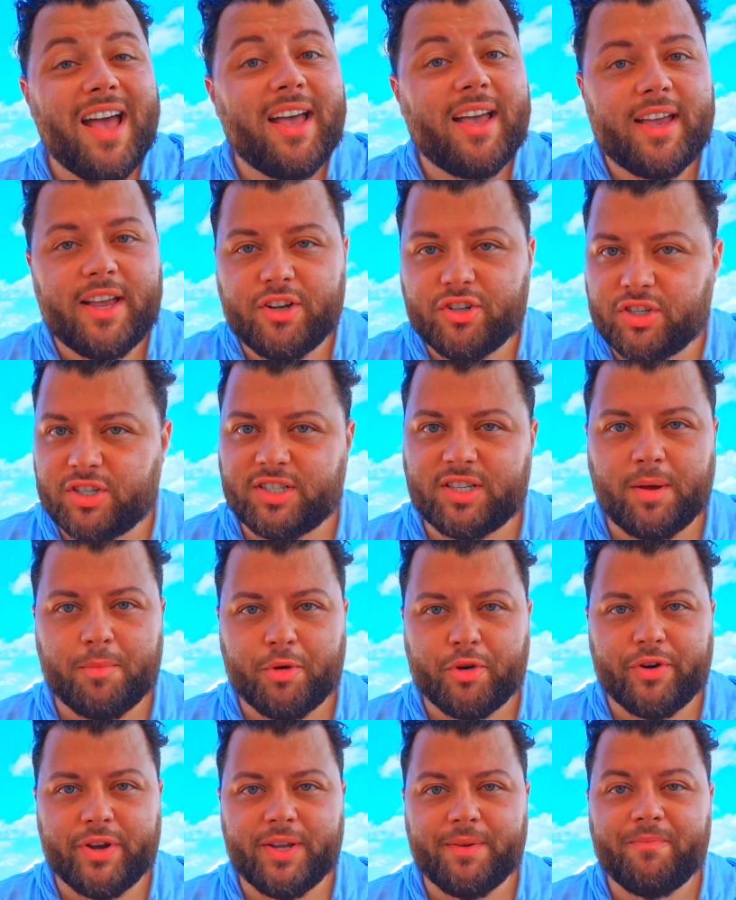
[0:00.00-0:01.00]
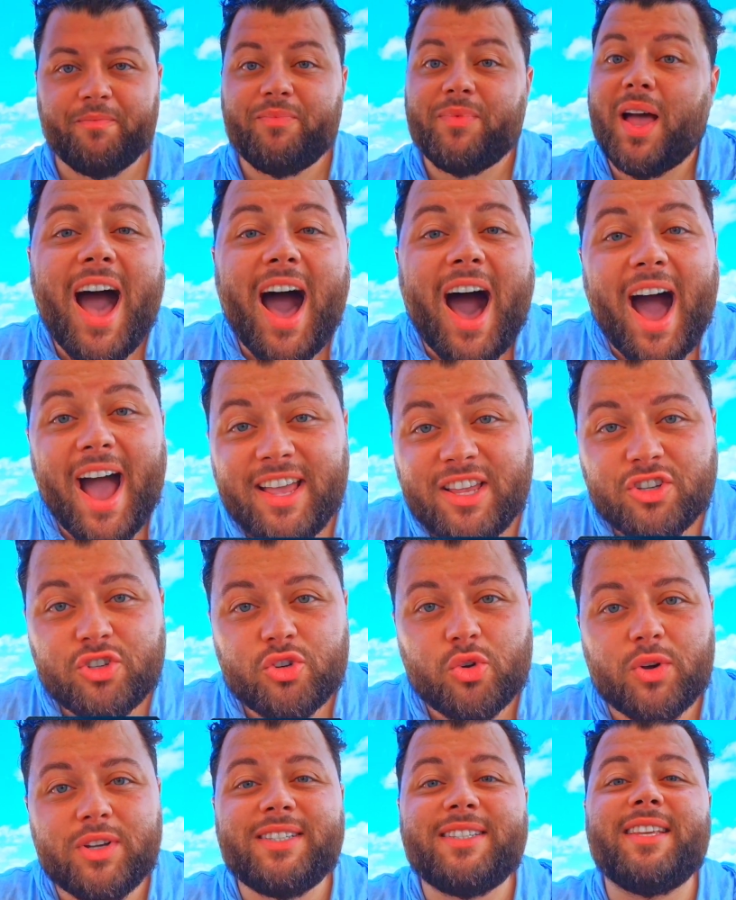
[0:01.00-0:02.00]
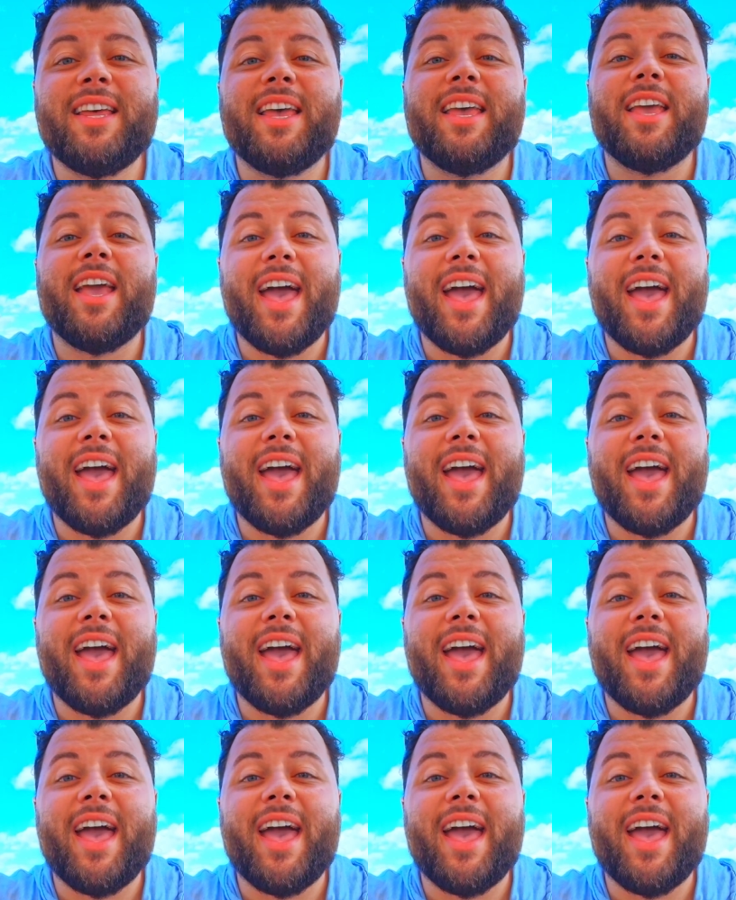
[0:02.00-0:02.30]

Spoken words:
Here's a summary. I enjoy staying